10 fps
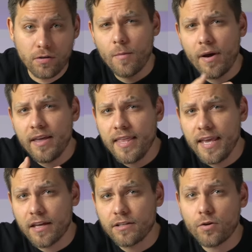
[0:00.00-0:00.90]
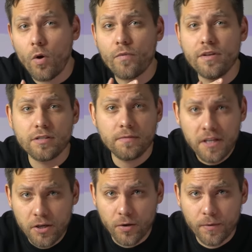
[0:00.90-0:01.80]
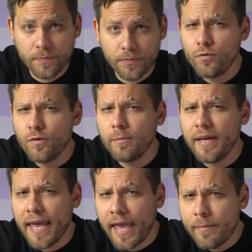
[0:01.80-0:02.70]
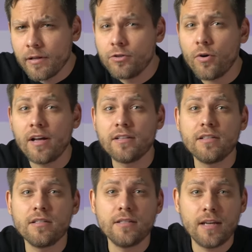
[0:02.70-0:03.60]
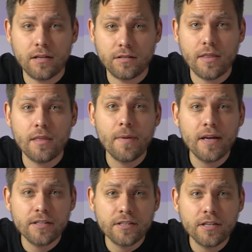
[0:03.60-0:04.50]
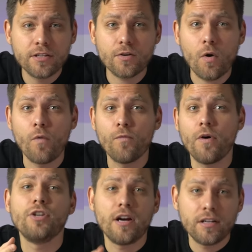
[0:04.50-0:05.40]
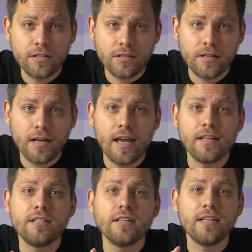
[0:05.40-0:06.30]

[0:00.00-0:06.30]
By the end of this video, you will be able to understand the basics of chart and